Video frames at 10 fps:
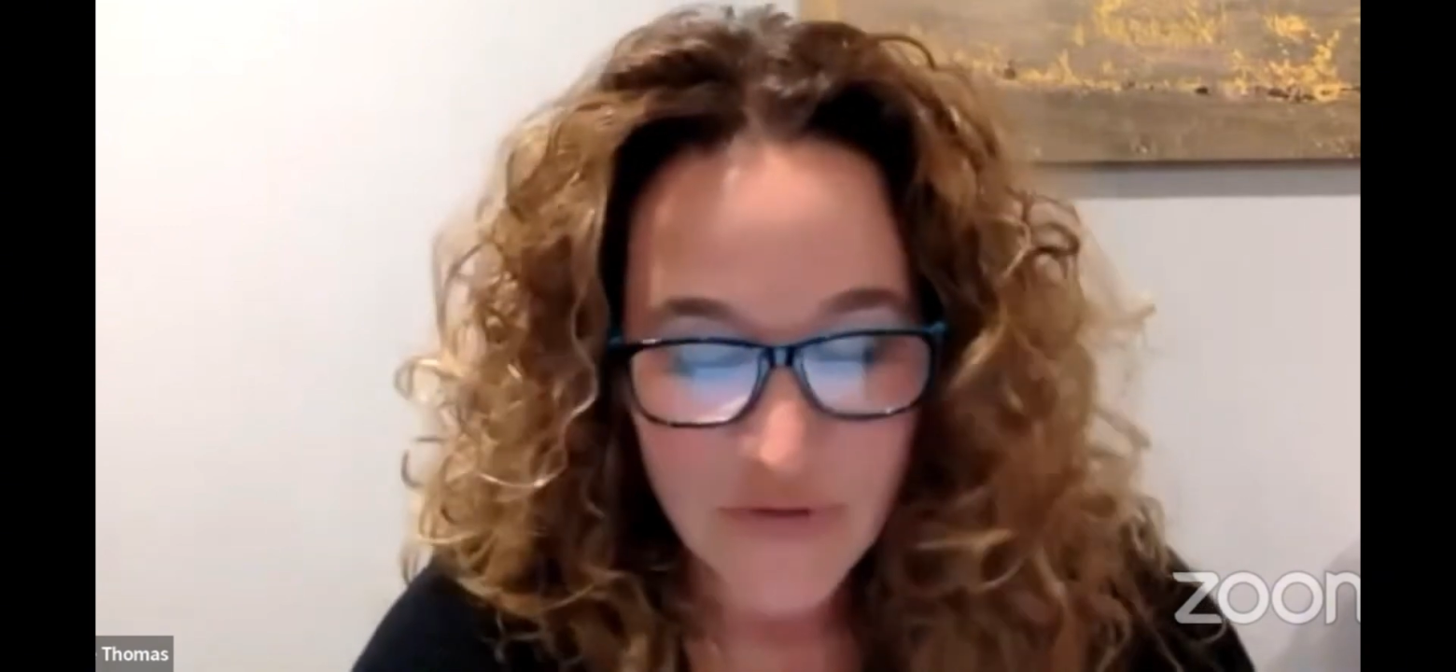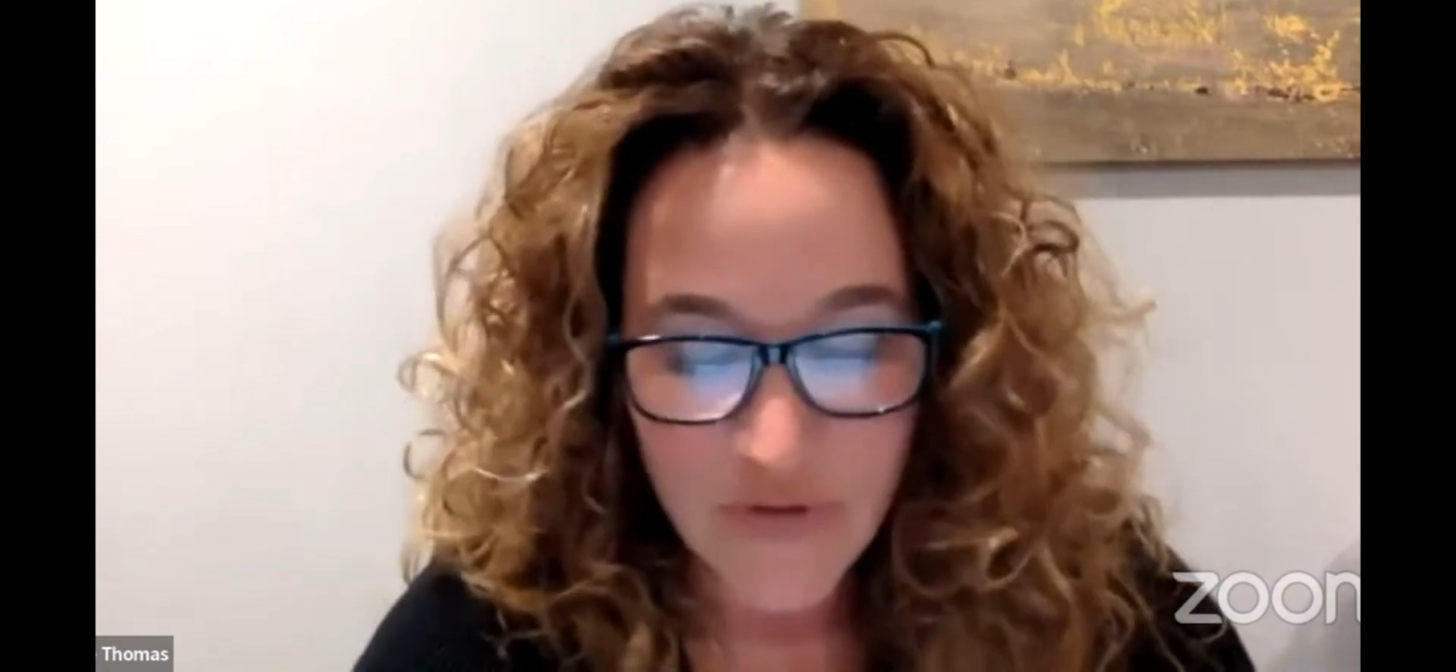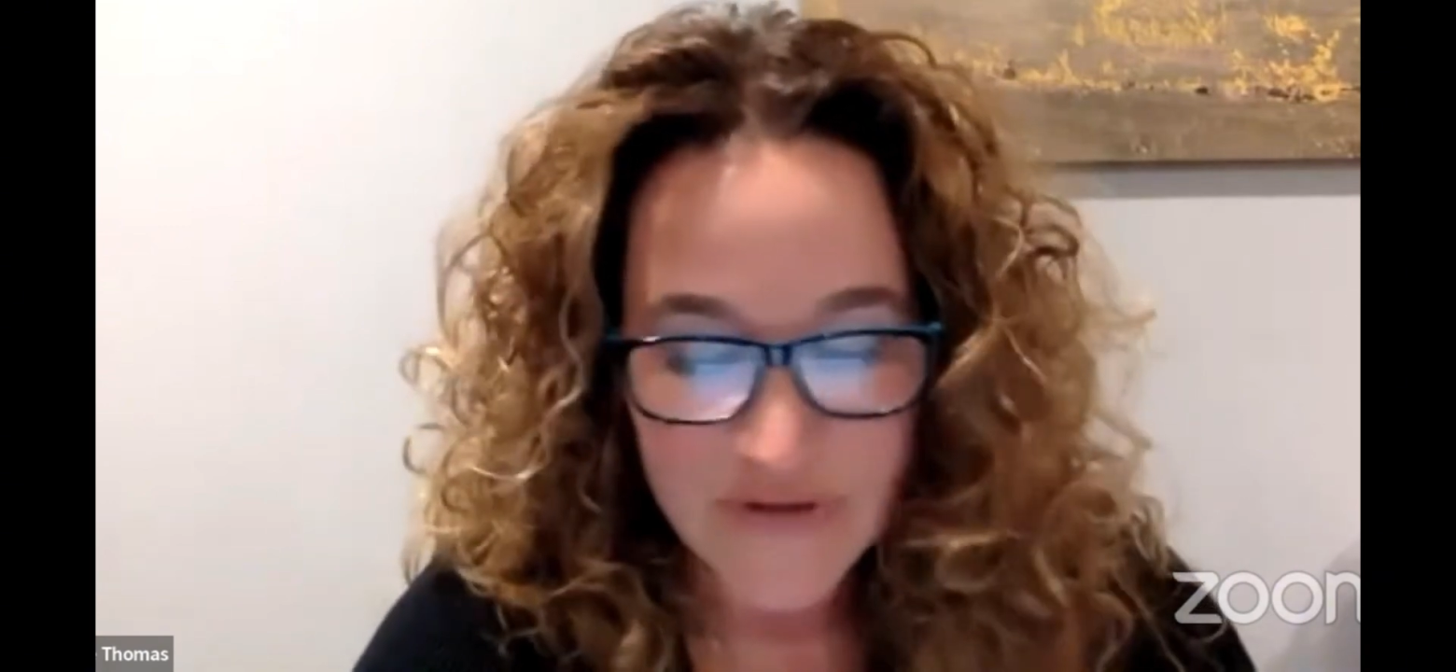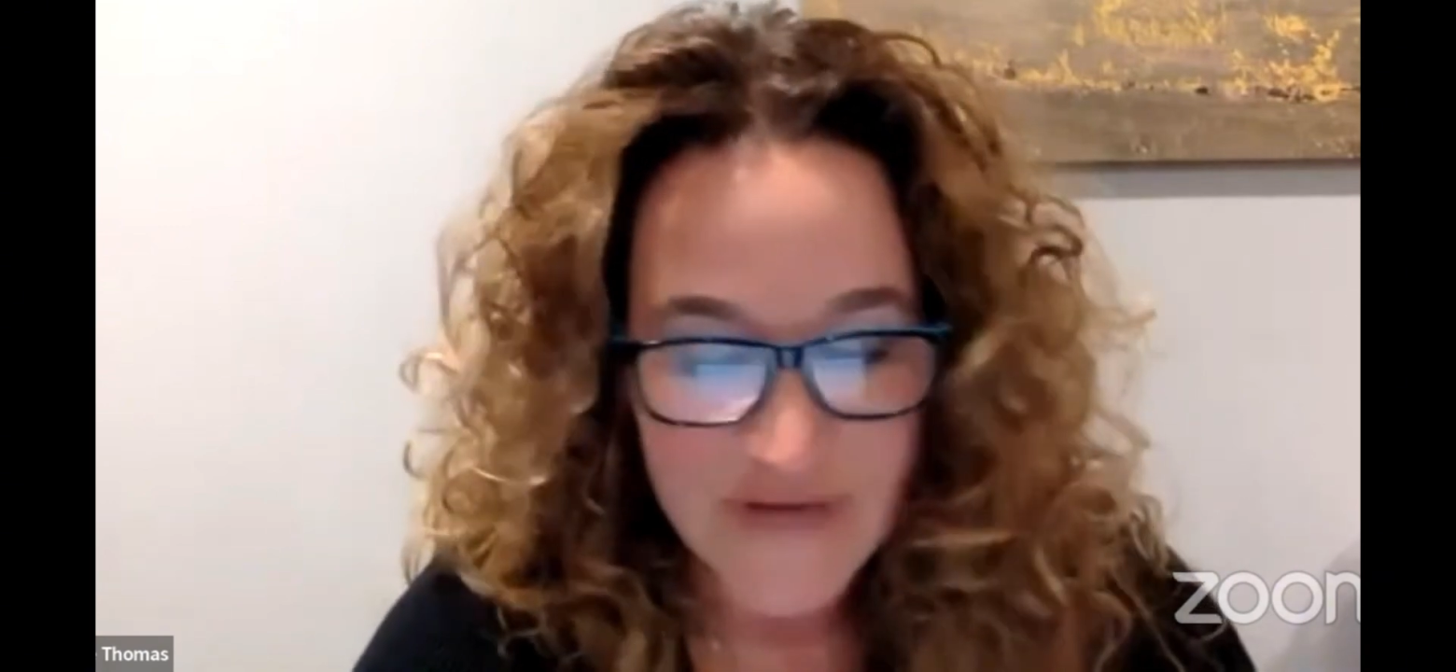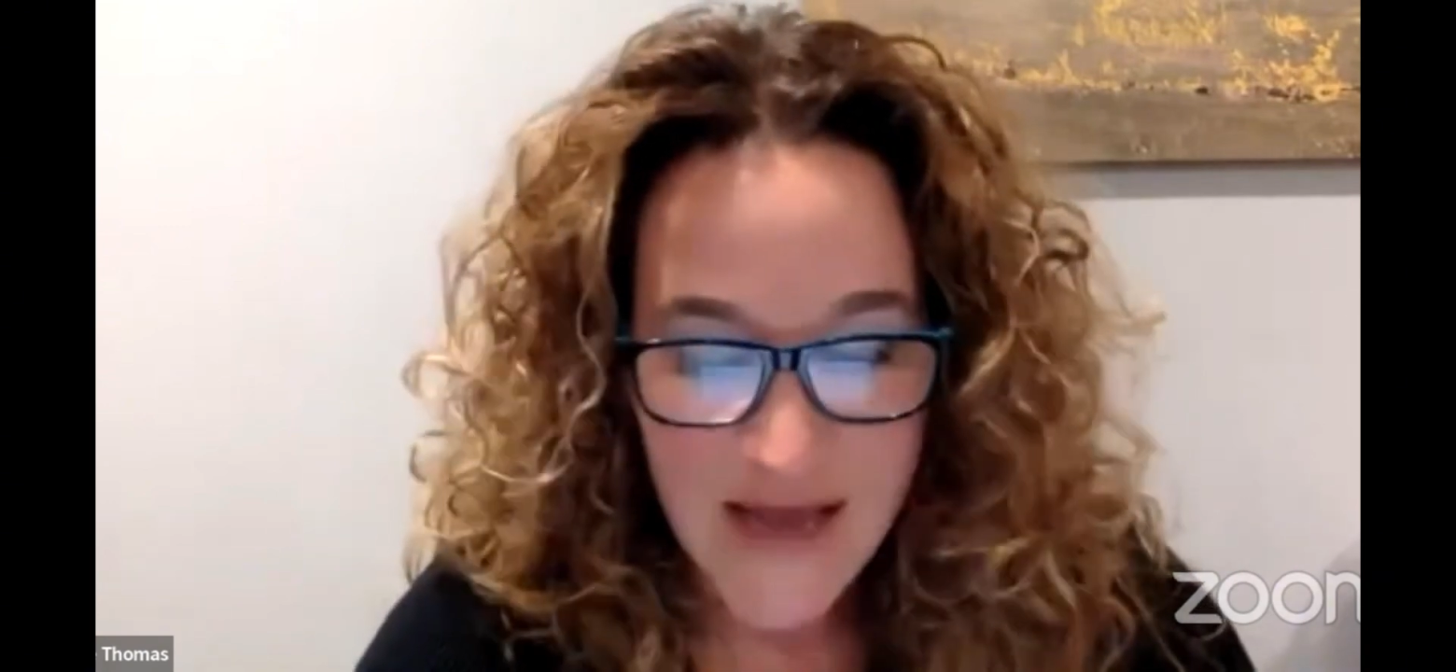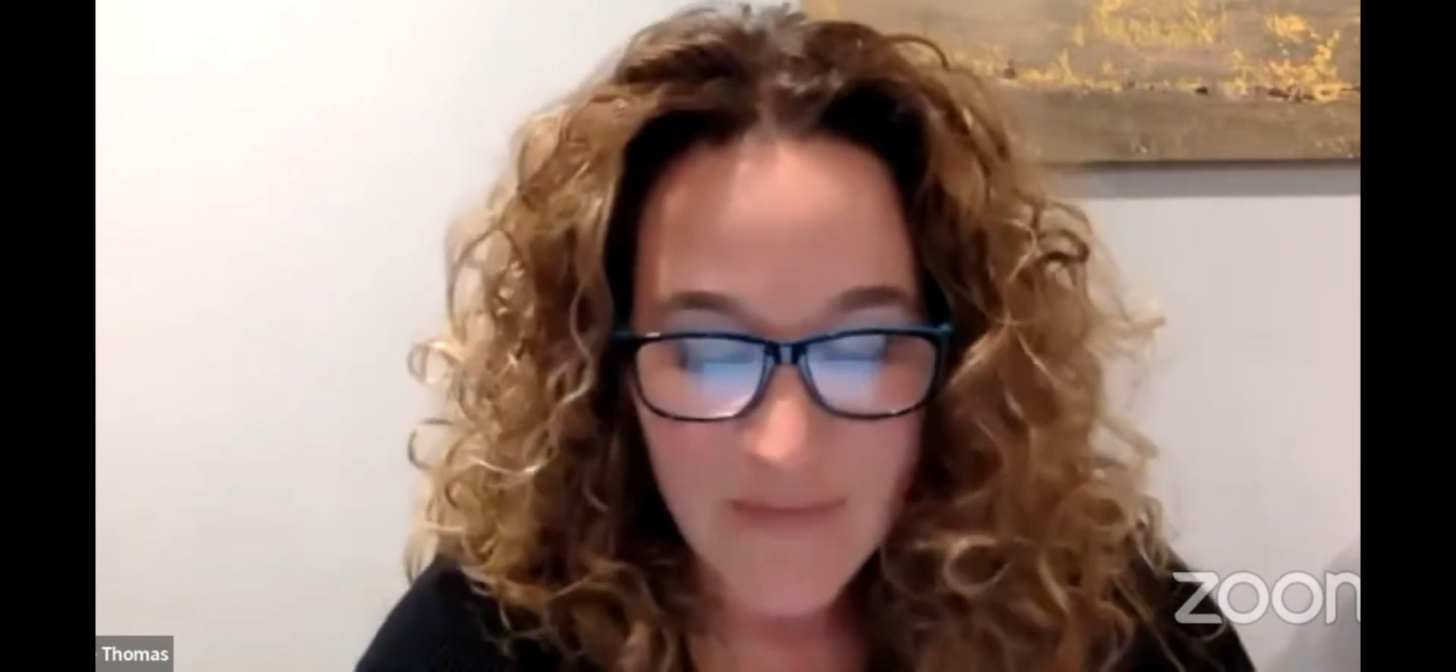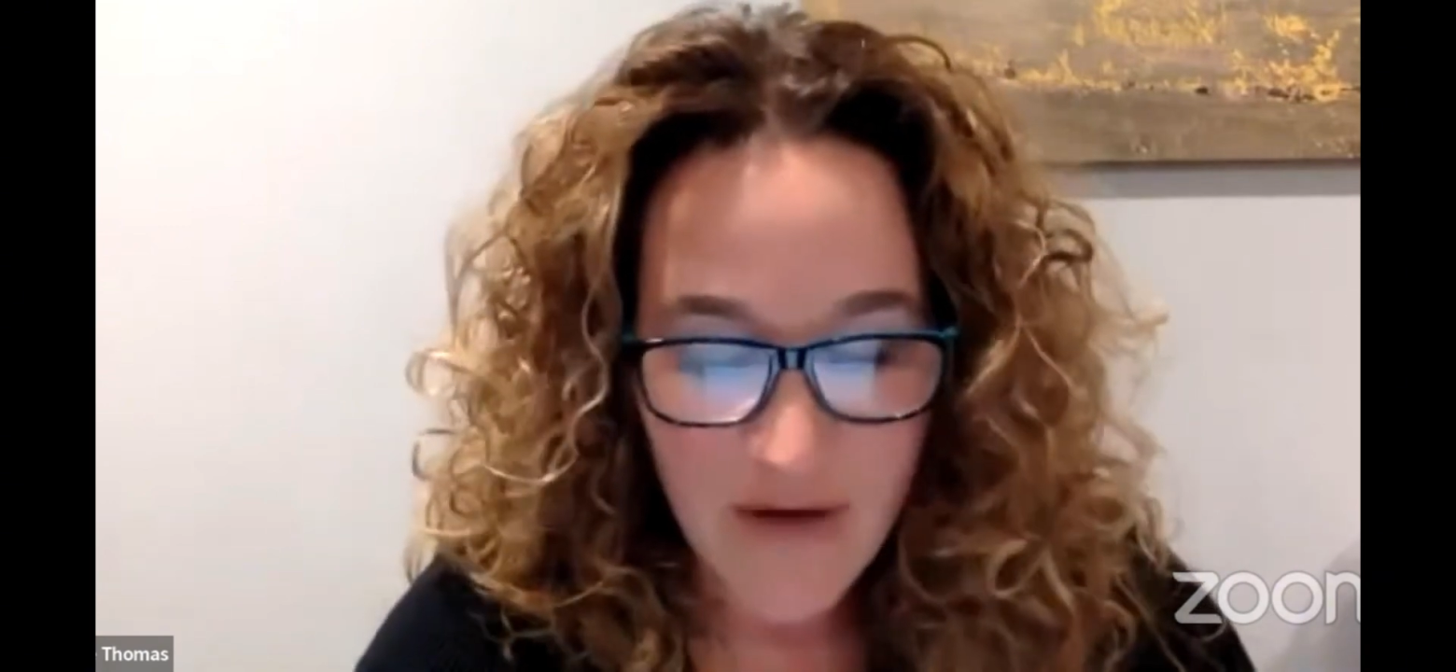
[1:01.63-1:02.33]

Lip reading: or time